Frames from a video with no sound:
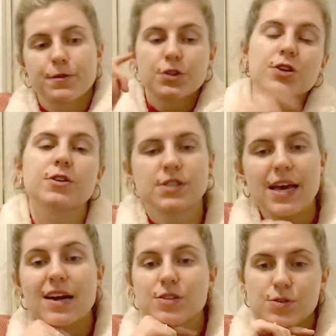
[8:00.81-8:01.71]
for Thursday,
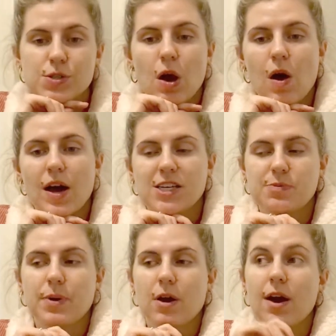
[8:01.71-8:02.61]
as you saw, I
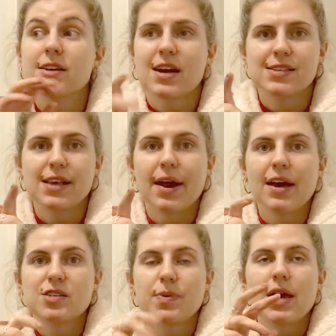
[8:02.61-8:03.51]
spent
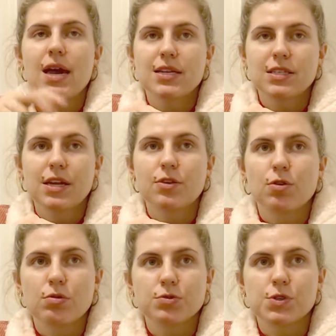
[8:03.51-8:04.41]
18 at the
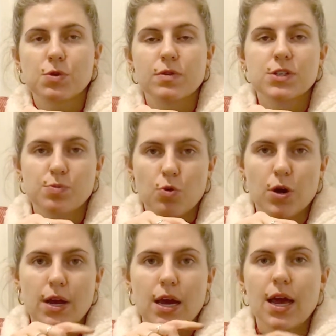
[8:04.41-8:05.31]
grocery store this
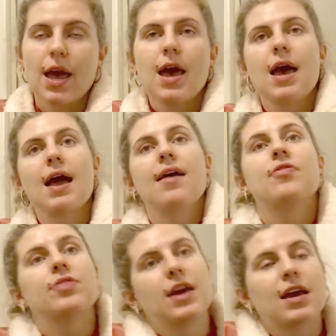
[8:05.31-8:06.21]
morning,
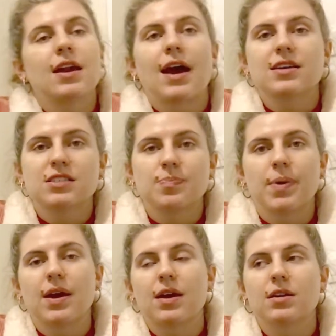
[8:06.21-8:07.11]
and then I
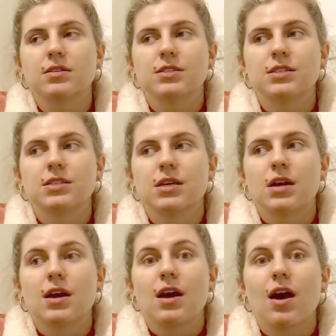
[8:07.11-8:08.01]
spent,
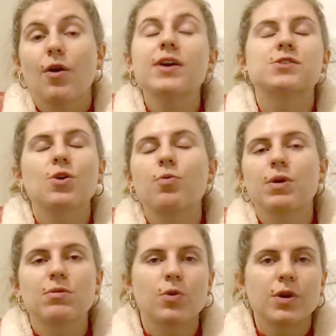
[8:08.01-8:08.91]
okay, so
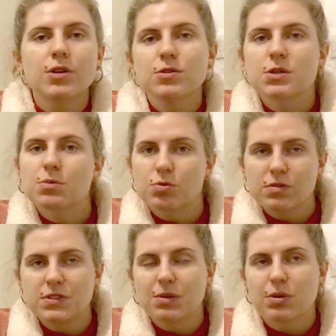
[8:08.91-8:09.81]
we were going to do some
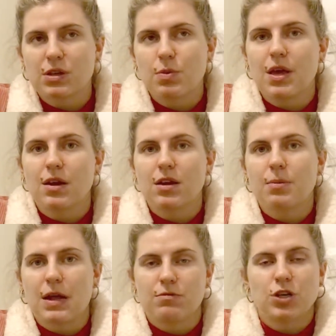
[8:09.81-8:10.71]
thrifting, but then we ended up
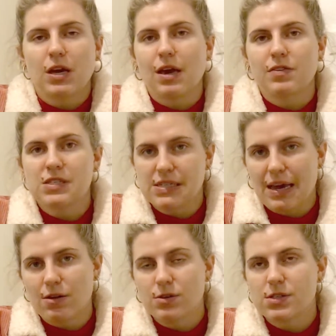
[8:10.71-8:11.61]
kind of checking out the
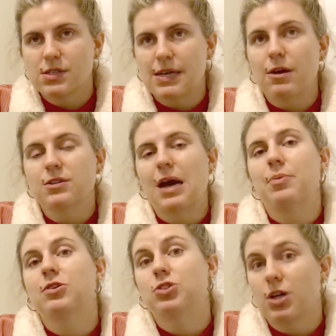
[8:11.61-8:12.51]
sales. The sales
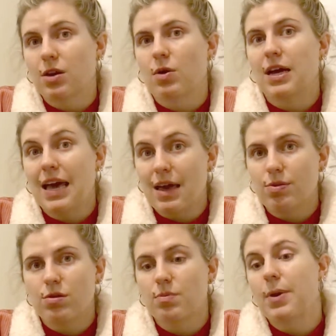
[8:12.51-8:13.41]
happened January
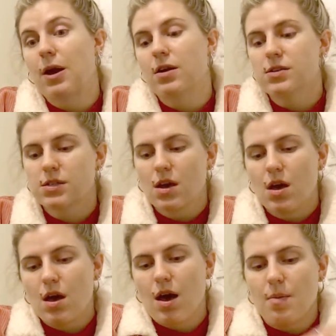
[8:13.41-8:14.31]
8th in Paris,
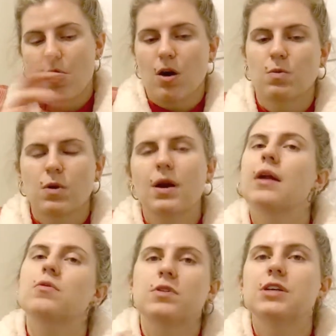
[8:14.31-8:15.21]
onward. I
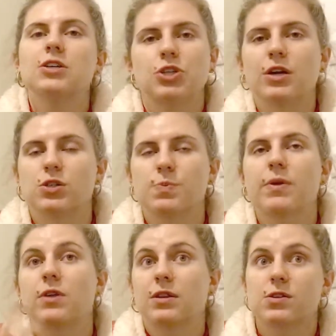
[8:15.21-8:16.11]
know the date changes,
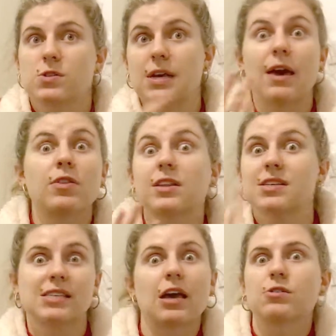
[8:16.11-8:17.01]
but the
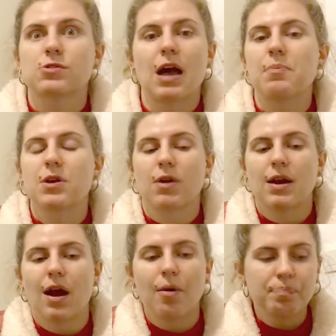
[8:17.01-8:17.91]
sales are happening right
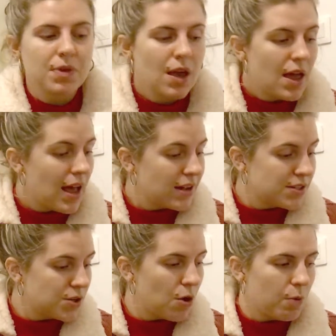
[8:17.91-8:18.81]
now. And
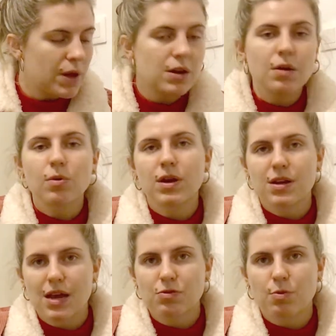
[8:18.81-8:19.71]
so we ended up going to
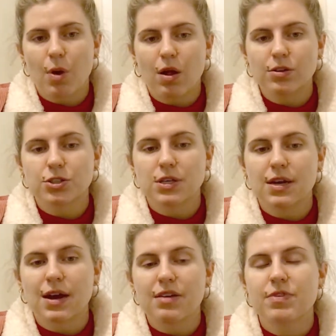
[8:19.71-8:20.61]
Anthropologie,
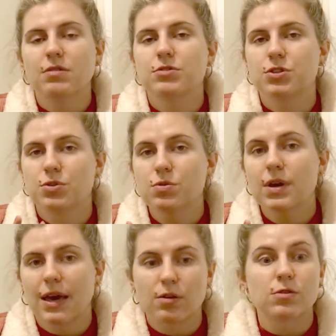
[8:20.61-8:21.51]
and I found 2
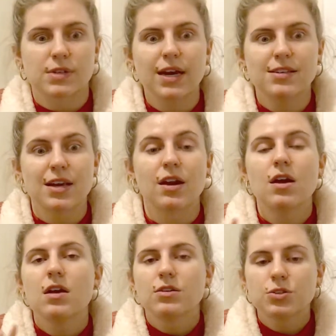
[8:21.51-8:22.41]
candles, like I said,
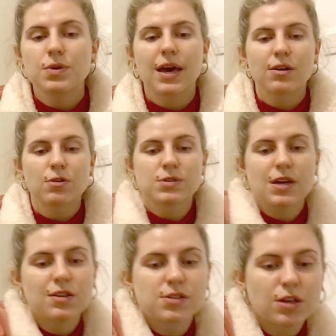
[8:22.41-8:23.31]
2 candles,
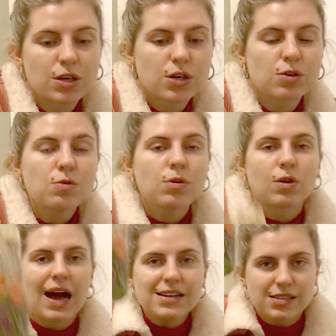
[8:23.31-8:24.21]
and these cute
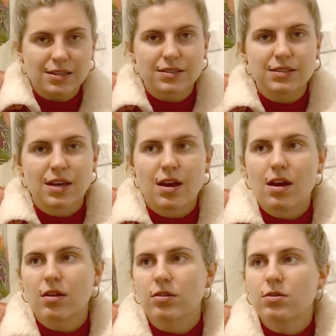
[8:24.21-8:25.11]
glasses,
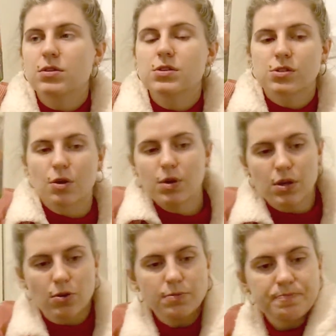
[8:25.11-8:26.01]
literally so
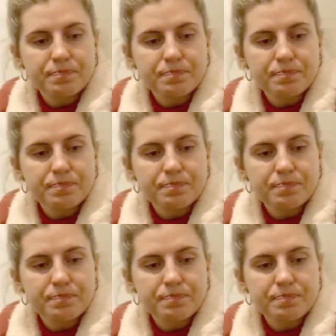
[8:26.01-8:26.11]
cute.